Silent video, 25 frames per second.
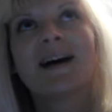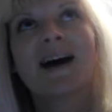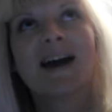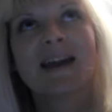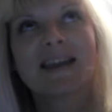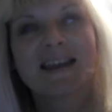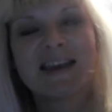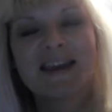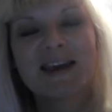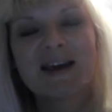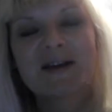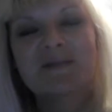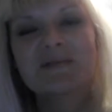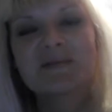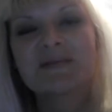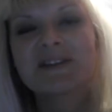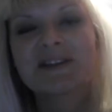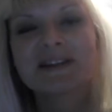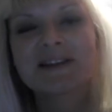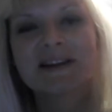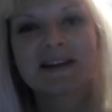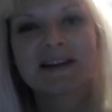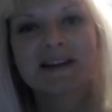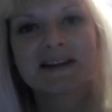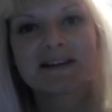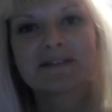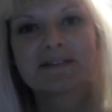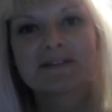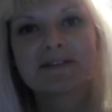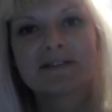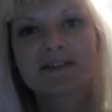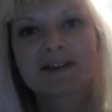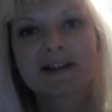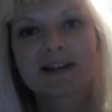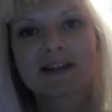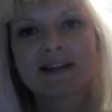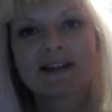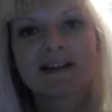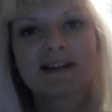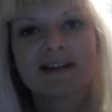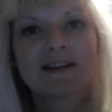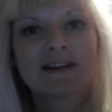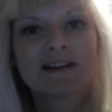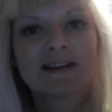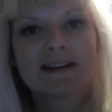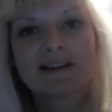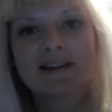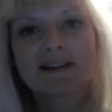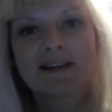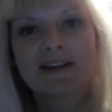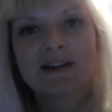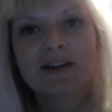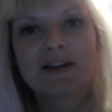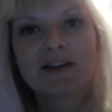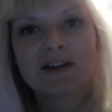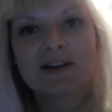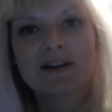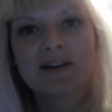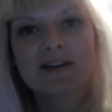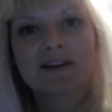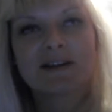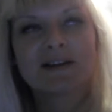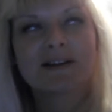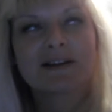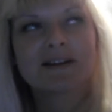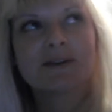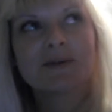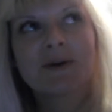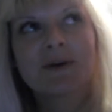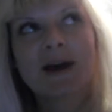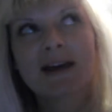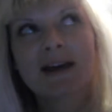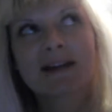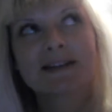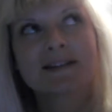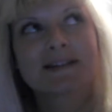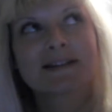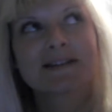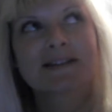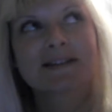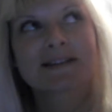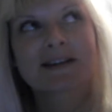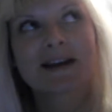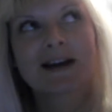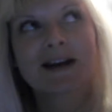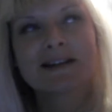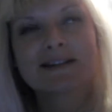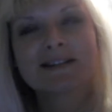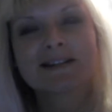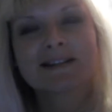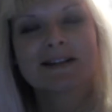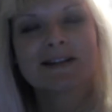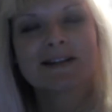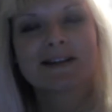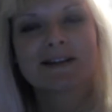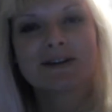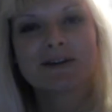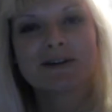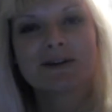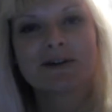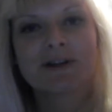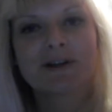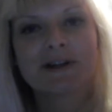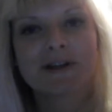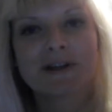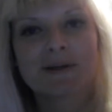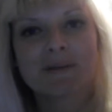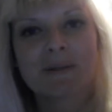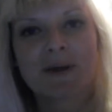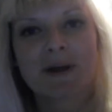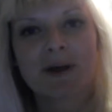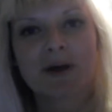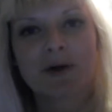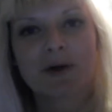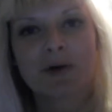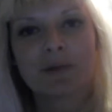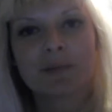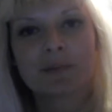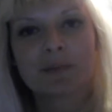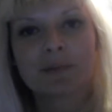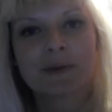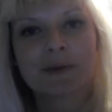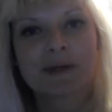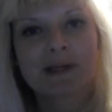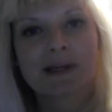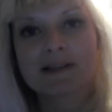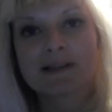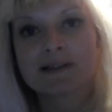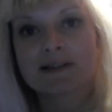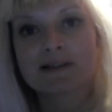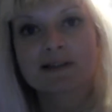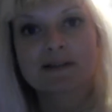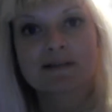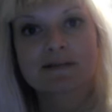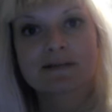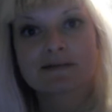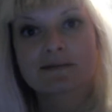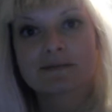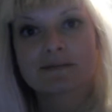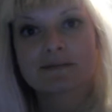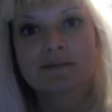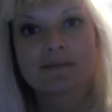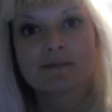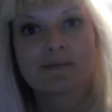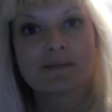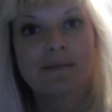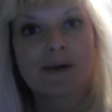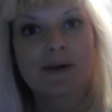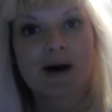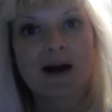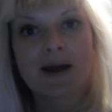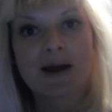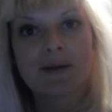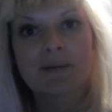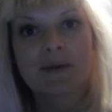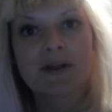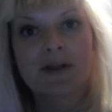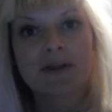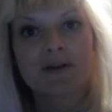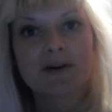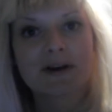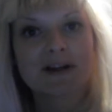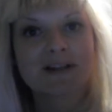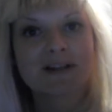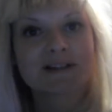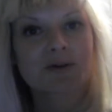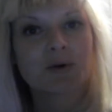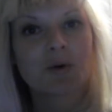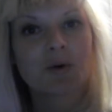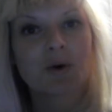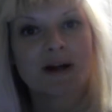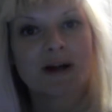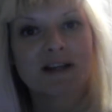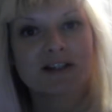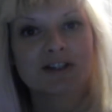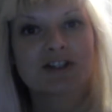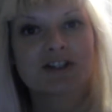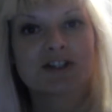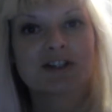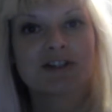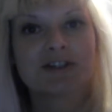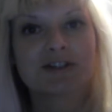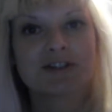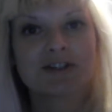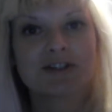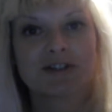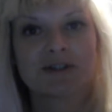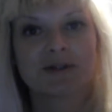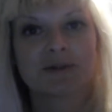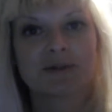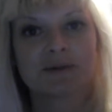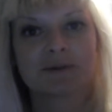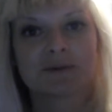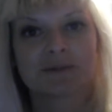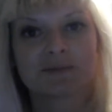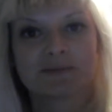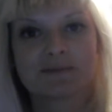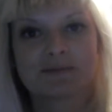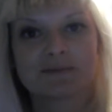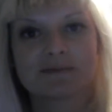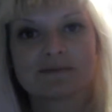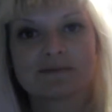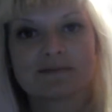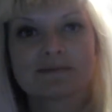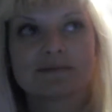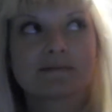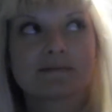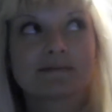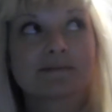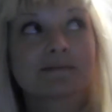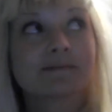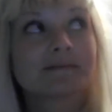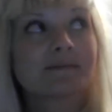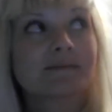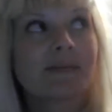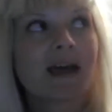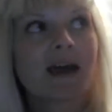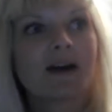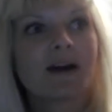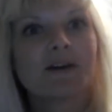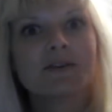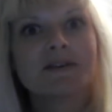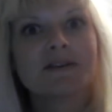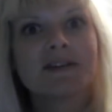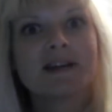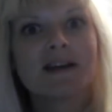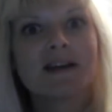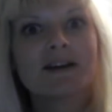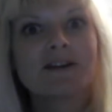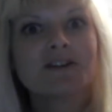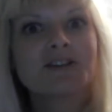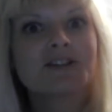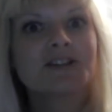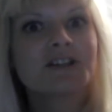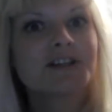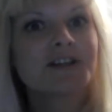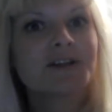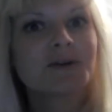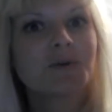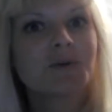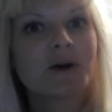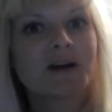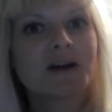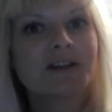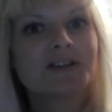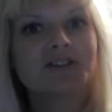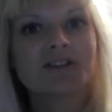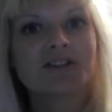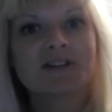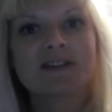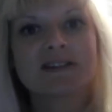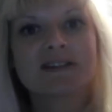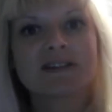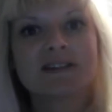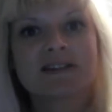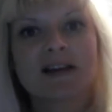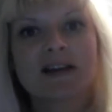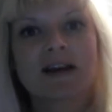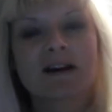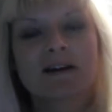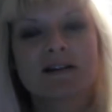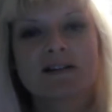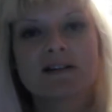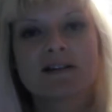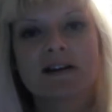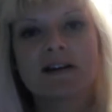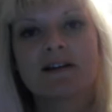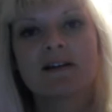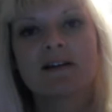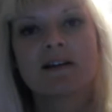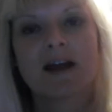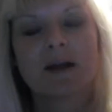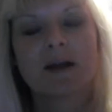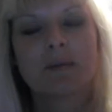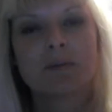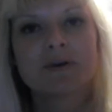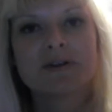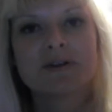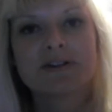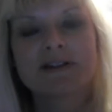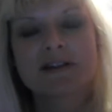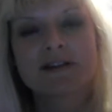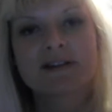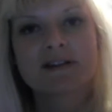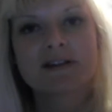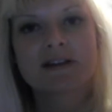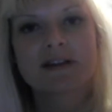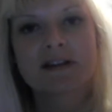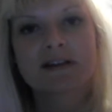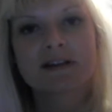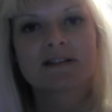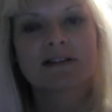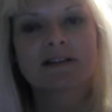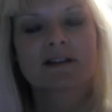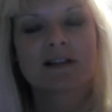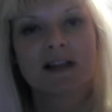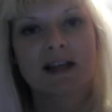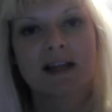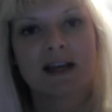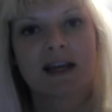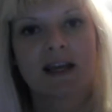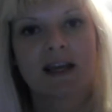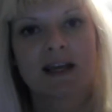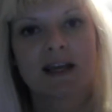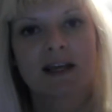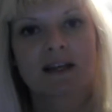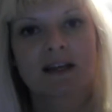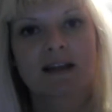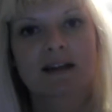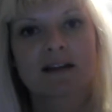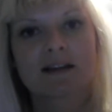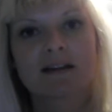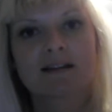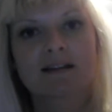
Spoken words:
I can't believe you act disgusted in your email because my mother has questioned you. How dare she question the secretary at Brzezinski's clinic?